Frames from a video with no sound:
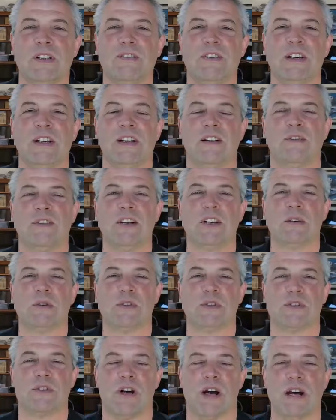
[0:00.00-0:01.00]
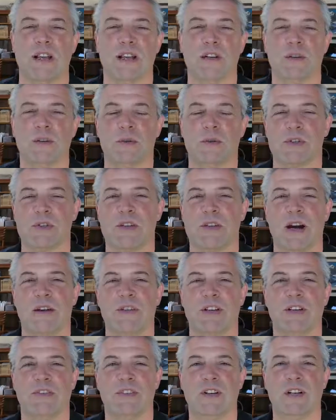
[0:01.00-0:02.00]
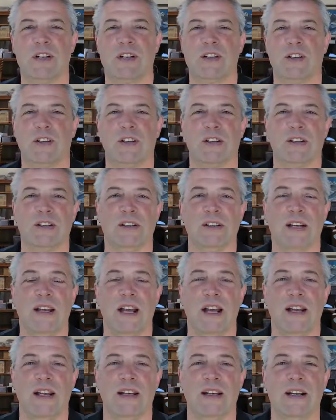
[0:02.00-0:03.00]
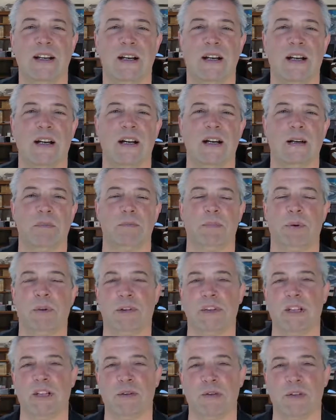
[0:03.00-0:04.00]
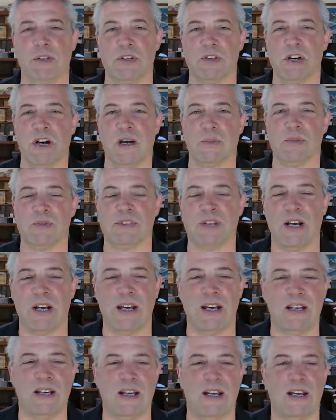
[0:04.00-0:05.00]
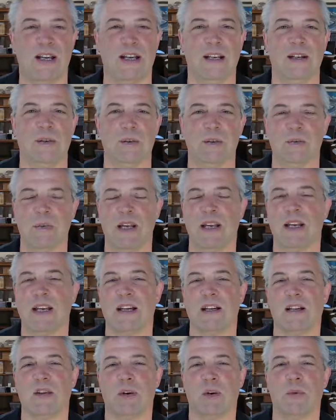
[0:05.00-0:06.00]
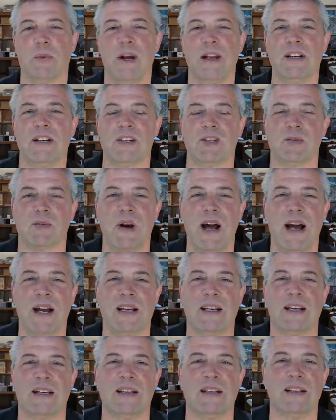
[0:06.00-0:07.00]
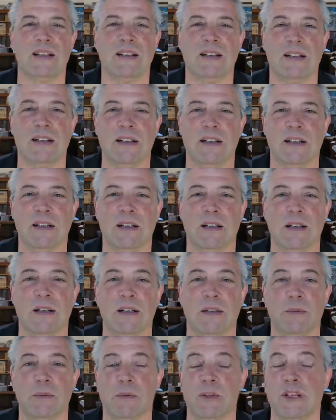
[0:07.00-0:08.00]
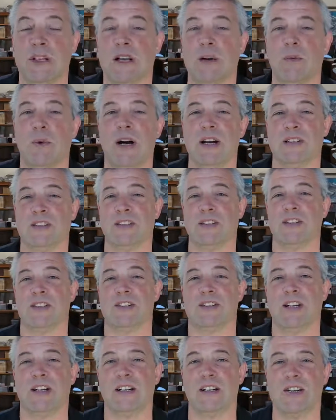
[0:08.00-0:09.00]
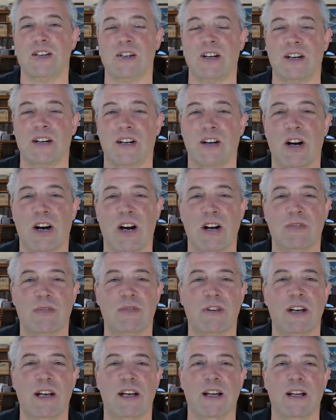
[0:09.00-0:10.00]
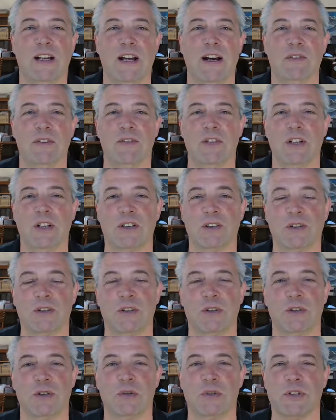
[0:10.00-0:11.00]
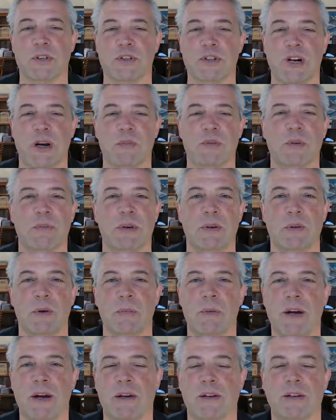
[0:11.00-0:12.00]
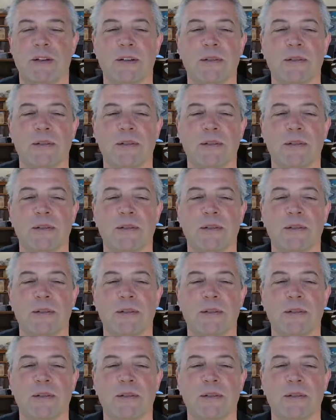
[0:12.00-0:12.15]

vehicle was dry. The owner was driving the vehicle and pulled into a job site and was making a horrendous racket. And they wisely decided to shut it off and have the vehicle towed to our shop to be repaired.